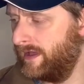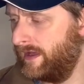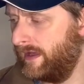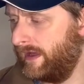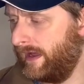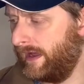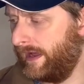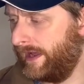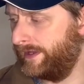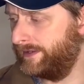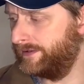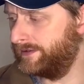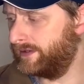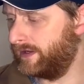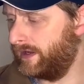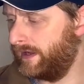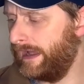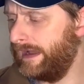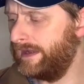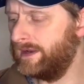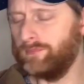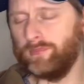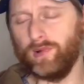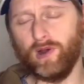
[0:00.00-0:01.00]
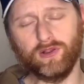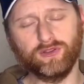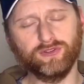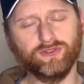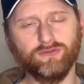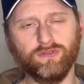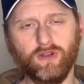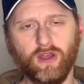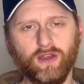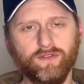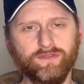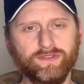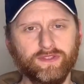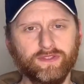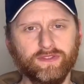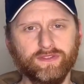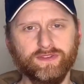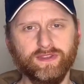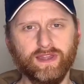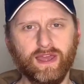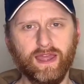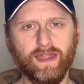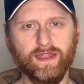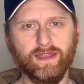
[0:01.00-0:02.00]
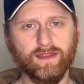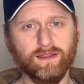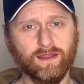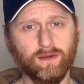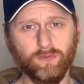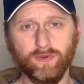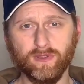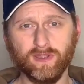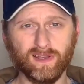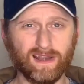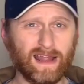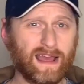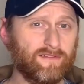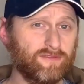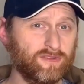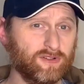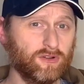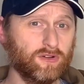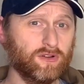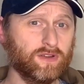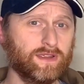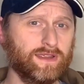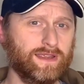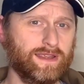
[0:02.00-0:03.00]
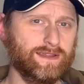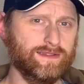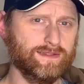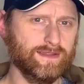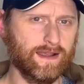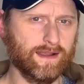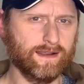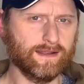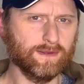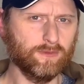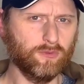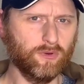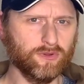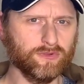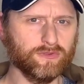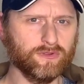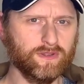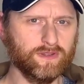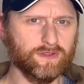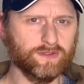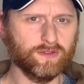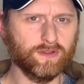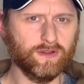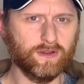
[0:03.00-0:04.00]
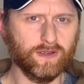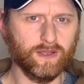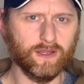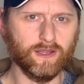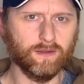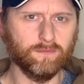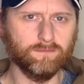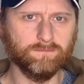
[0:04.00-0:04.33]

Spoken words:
And I had a box arrive the other day and we're going to have a look at exactly what's inside.